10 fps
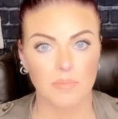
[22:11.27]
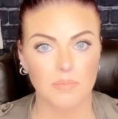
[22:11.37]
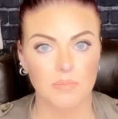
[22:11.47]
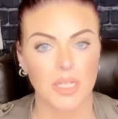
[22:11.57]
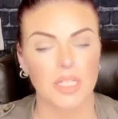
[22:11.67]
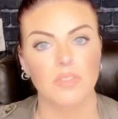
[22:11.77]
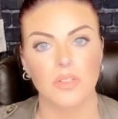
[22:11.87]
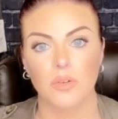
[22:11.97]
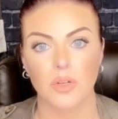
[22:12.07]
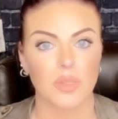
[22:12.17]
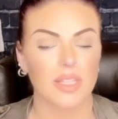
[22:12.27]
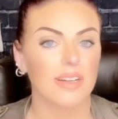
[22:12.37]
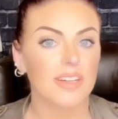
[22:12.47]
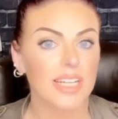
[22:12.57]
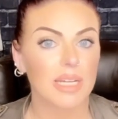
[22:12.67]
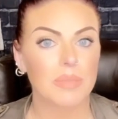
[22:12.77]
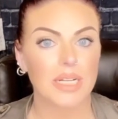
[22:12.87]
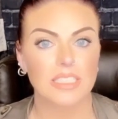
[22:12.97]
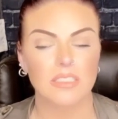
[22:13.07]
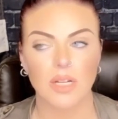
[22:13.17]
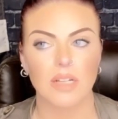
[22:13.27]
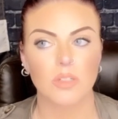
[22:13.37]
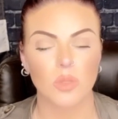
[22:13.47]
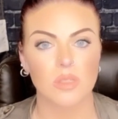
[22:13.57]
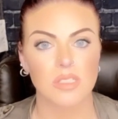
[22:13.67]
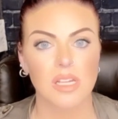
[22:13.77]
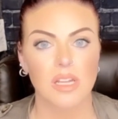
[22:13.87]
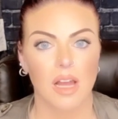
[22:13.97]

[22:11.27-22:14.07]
Many of you don't know what they are yet, but I do have goals.